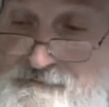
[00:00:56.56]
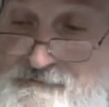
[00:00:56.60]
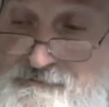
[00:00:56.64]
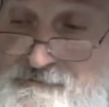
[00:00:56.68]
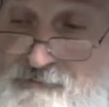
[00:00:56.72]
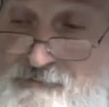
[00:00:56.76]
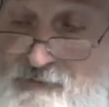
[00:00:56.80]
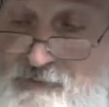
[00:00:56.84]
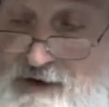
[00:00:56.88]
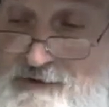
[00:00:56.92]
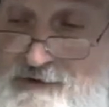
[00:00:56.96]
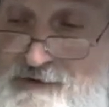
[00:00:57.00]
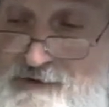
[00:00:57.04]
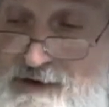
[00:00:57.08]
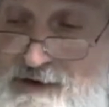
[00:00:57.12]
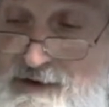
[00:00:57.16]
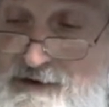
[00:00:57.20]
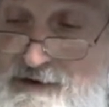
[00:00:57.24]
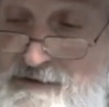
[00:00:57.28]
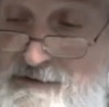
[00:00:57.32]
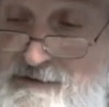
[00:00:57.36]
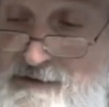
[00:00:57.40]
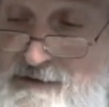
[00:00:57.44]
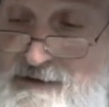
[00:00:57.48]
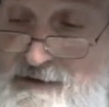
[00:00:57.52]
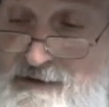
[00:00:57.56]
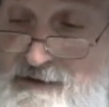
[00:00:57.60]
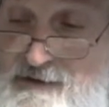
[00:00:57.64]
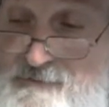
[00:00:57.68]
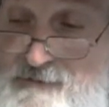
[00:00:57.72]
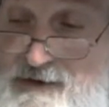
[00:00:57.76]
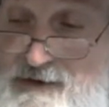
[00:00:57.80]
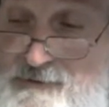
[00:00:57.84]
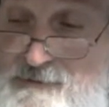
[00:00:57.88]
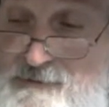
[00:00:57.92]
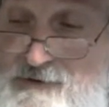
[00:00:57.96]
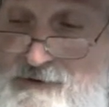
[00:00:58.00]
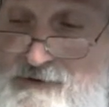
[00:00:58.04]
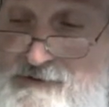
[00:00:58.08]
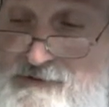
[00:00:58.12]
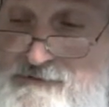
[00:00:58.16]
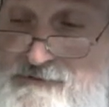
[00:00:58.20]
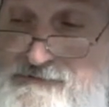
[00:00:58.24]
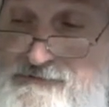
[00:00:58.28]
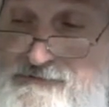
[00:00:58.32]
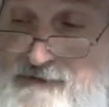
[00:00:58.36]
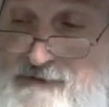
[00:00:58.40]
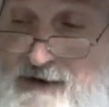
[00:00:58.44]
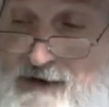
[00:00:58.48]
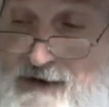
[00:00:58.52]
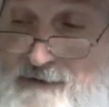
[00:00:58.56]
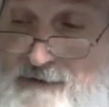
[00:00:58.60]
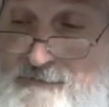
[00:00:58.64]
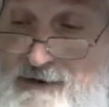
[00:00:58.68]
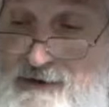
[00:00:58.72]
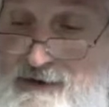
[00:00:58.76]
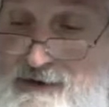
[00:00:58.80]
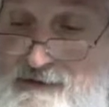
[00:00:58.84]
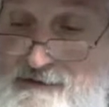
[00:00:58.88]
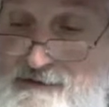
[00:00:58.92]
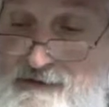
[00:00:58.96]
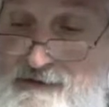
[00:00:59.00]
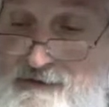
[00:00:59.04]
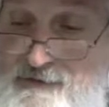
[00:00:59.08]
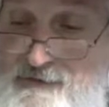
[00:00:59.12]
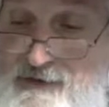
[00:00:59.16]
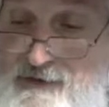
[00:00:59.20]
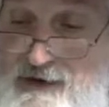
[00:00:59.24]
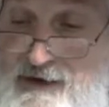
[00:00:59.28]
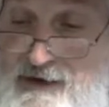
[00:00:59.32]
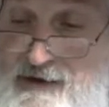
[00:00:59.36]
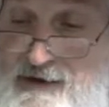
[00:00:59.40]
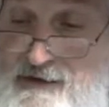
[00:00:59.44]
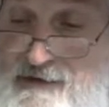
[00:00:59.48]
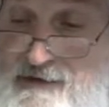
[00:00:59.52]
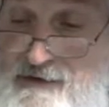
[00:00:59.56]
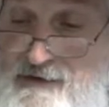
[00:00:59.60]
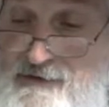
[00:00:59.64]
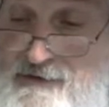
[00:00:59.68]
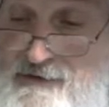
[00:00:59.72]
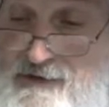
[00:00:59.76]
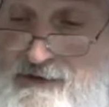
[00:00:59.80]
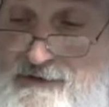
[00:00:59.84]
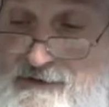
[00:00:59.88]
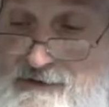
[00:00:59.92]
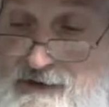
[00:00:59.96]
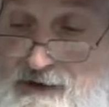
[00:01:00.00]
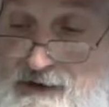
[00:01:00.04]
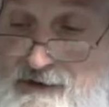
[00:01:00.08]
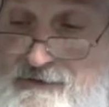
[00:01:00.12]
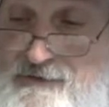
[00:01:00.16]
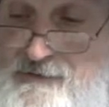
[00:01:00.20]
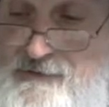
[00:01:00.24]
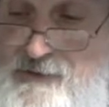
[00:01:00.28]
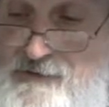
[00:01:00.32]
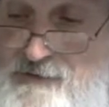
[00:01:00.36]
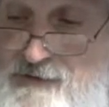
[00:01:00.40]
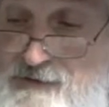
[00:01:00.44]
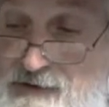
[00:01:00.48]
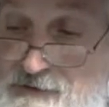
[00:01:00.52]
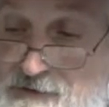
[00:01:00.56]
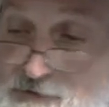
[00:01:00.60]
we've had people comment and thank us, and we've had a